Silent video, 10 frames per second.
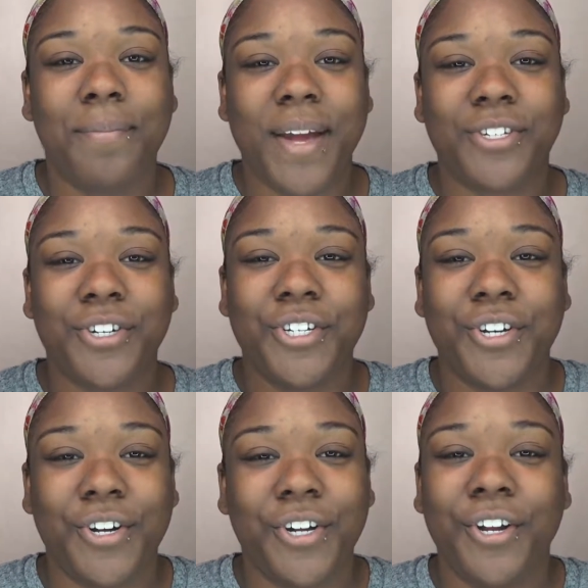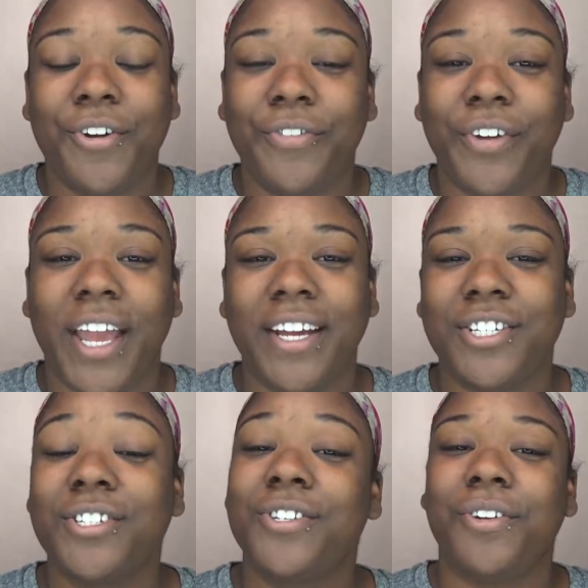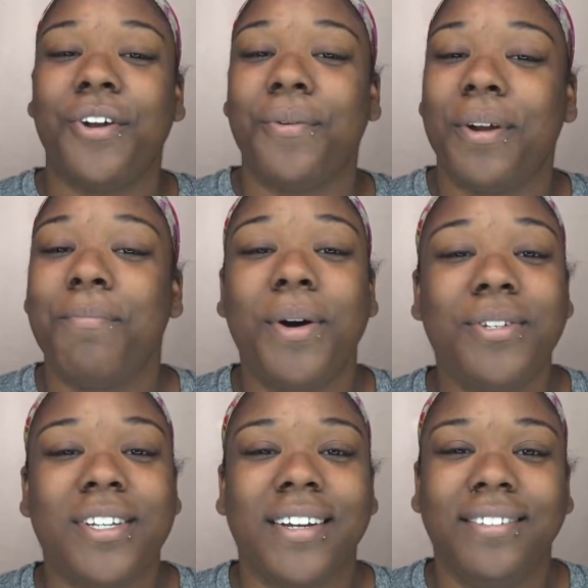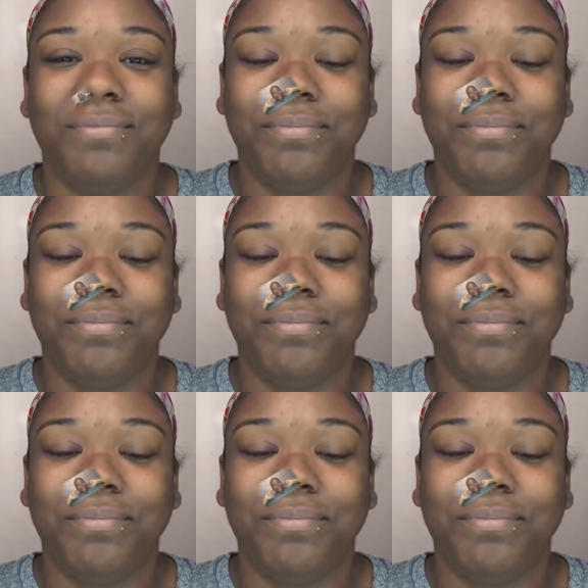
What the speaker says: Make sure you turn on your notifications so you know when I'm posting.